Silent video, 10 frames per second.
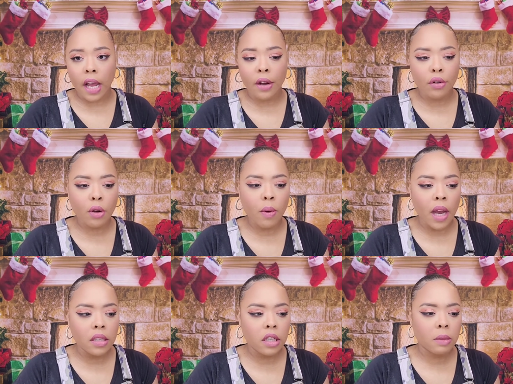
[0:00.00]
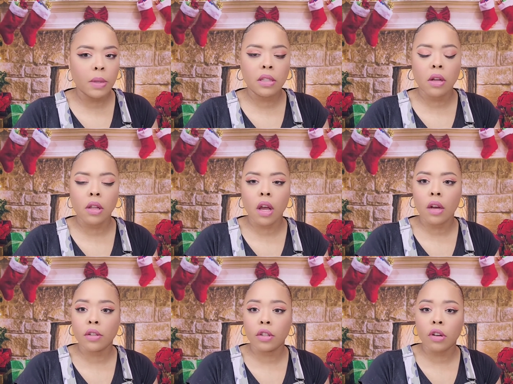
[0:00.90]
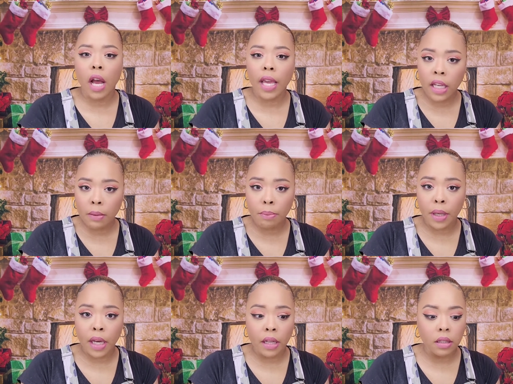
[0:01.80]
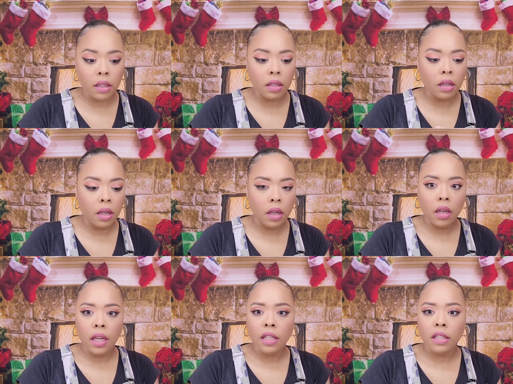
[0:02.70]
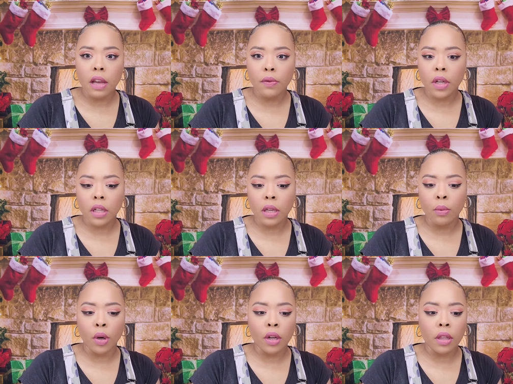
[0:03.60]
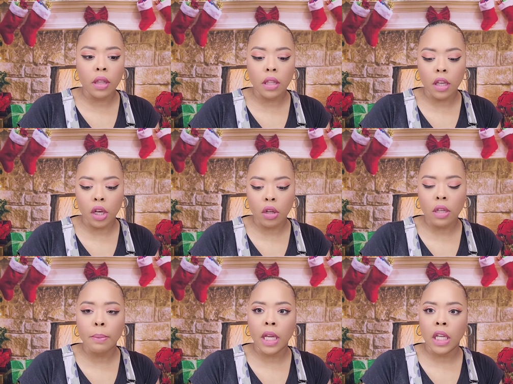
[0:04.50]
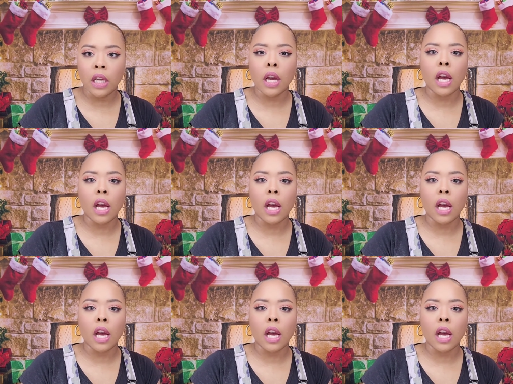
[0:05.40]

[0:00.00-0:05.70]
I don't know why it took me so long to try it, but it's definitely worth, you know, the money.